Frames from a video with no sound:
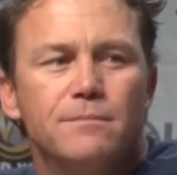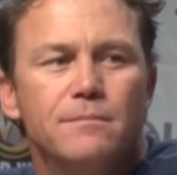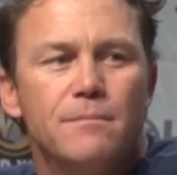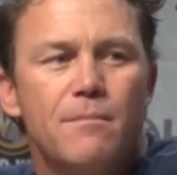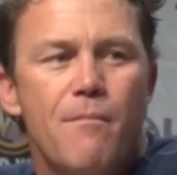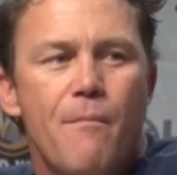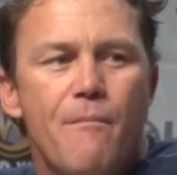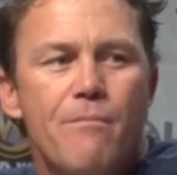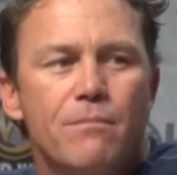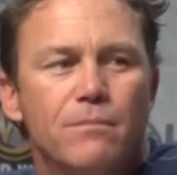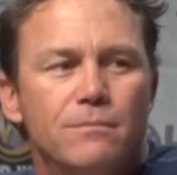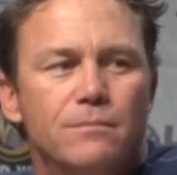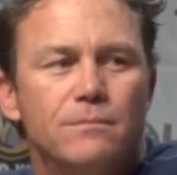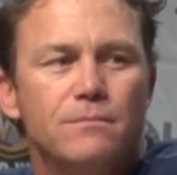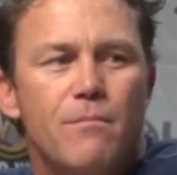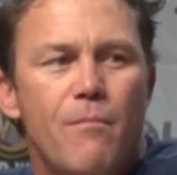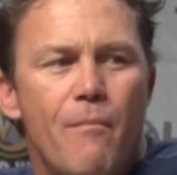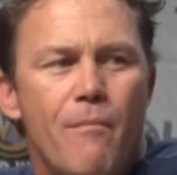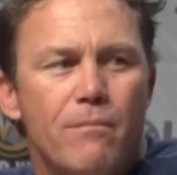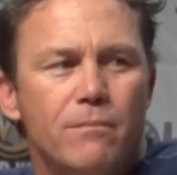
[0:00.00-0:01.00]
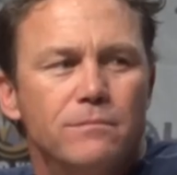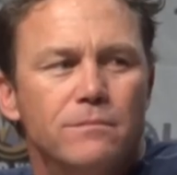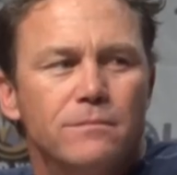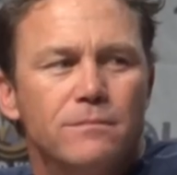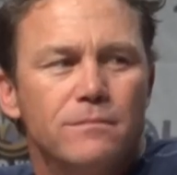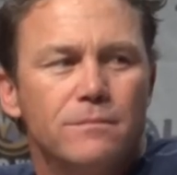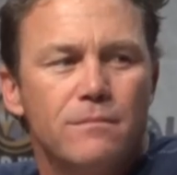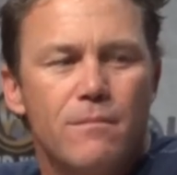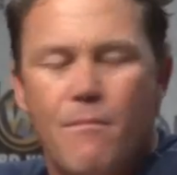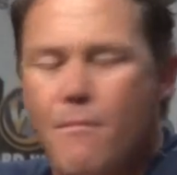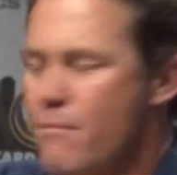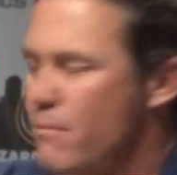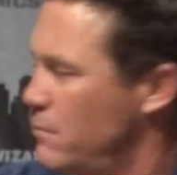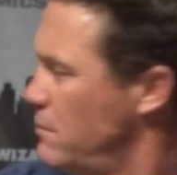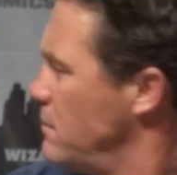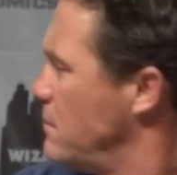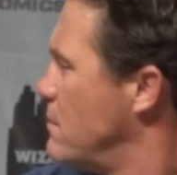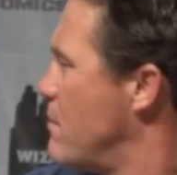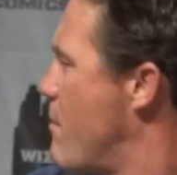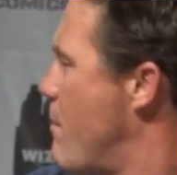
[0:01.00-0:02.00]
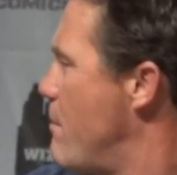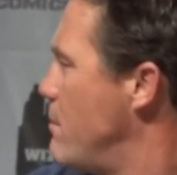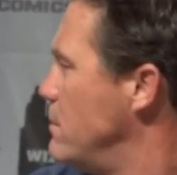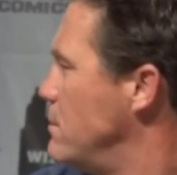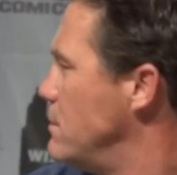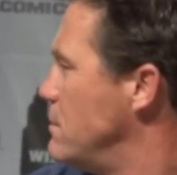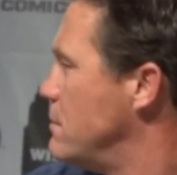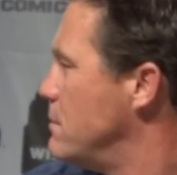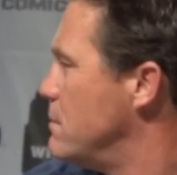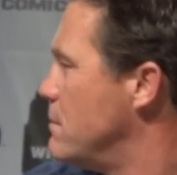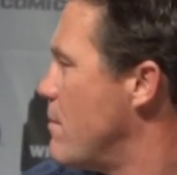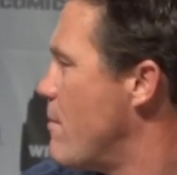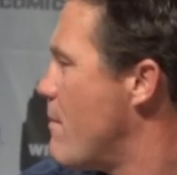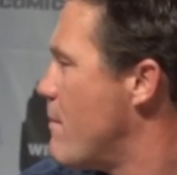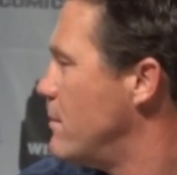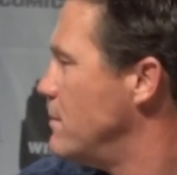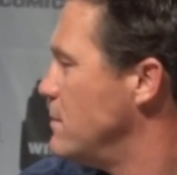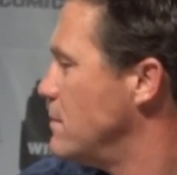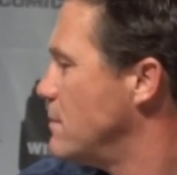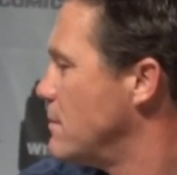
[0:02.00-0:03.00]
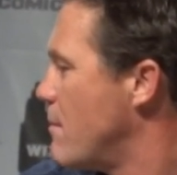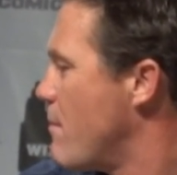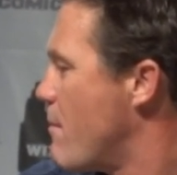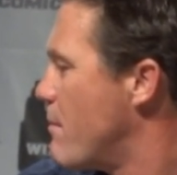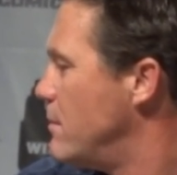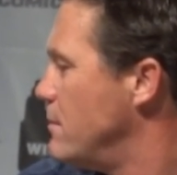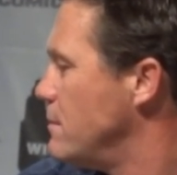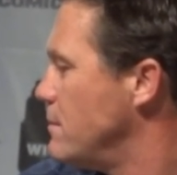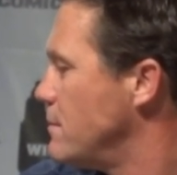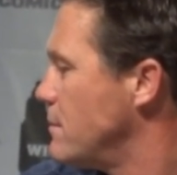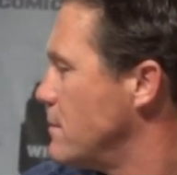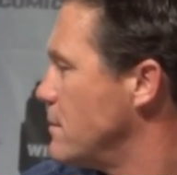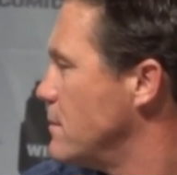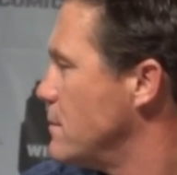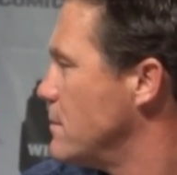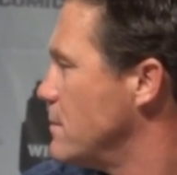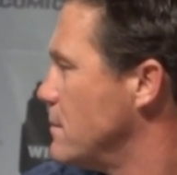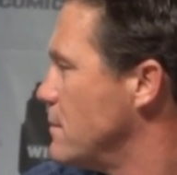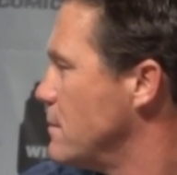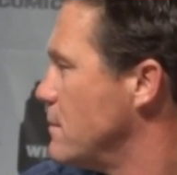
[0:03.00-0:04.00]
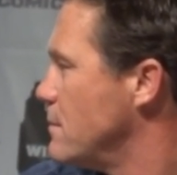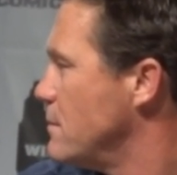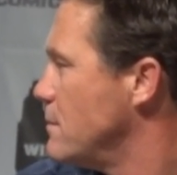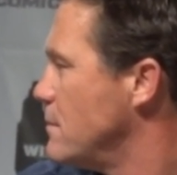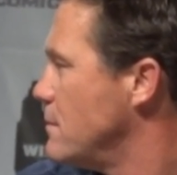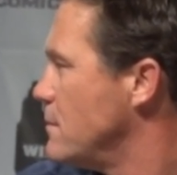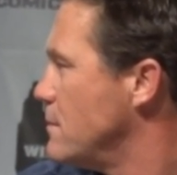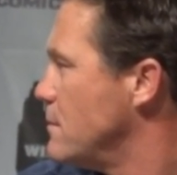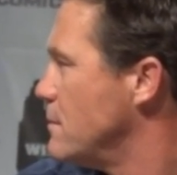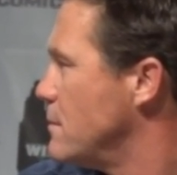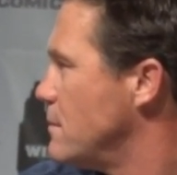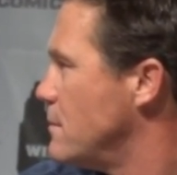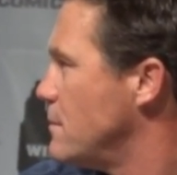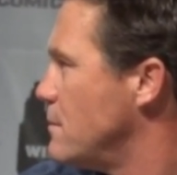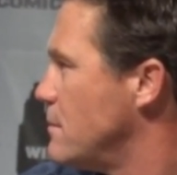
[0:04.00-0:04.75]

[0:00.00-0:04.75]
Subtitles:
(silent)